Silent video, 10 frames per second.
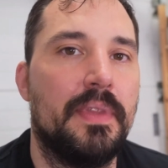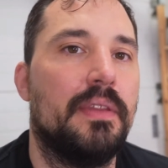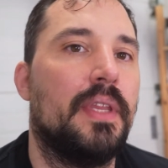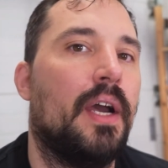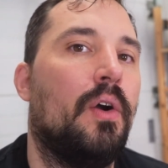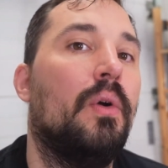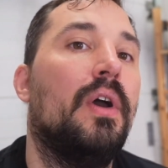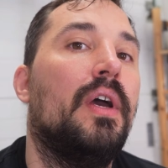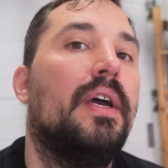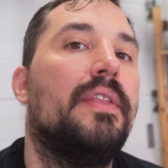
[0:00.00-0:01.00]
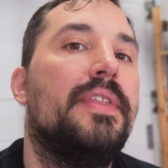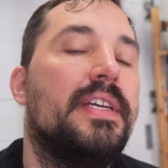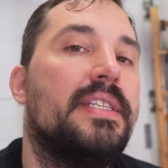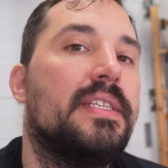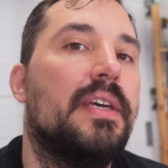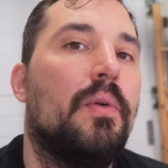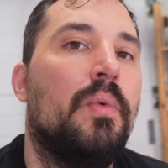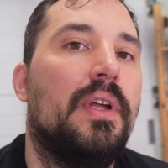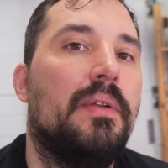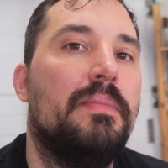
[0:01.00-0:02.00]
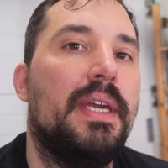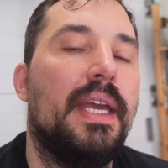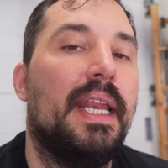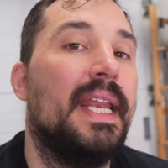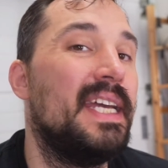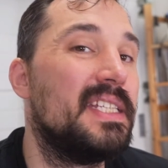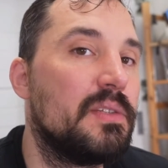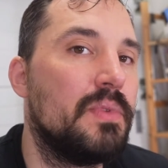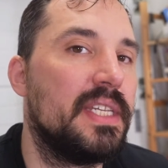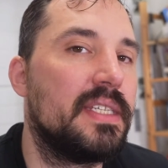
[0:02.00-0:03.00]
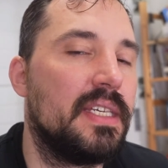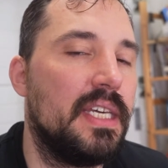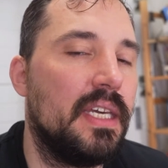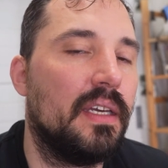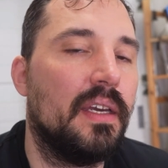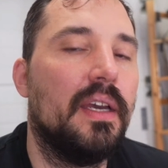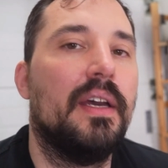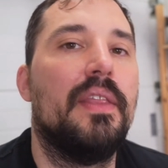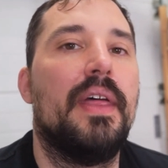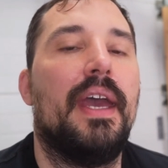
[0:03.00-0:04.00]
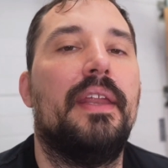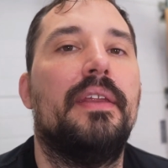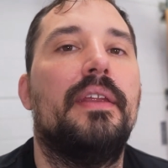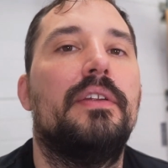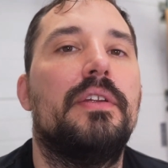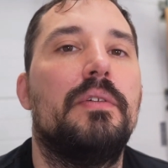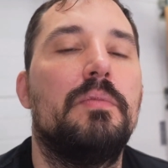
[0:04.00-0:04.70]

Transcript: Now, this will be less risky than